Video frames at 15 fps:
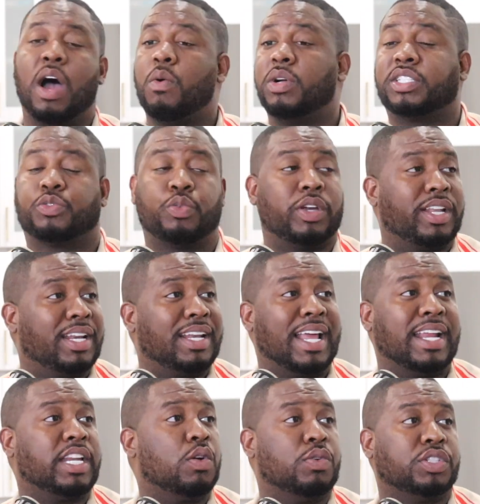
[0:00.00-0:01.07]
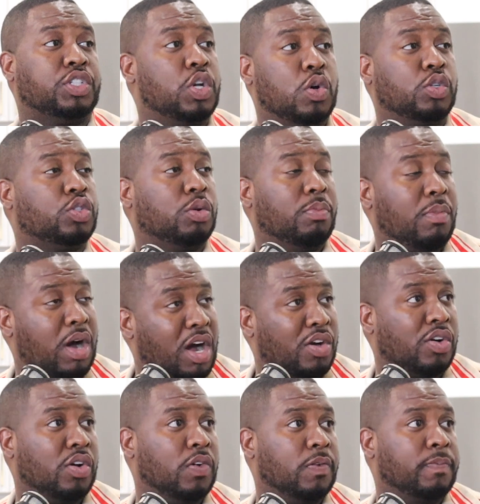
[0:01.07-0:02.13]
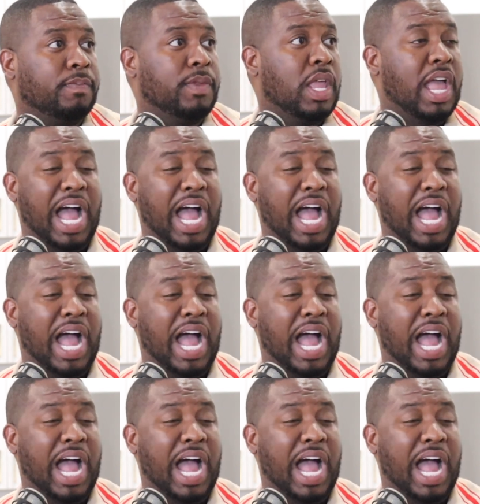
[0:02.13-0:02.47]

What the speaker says: I was reading like there was no tomorrow.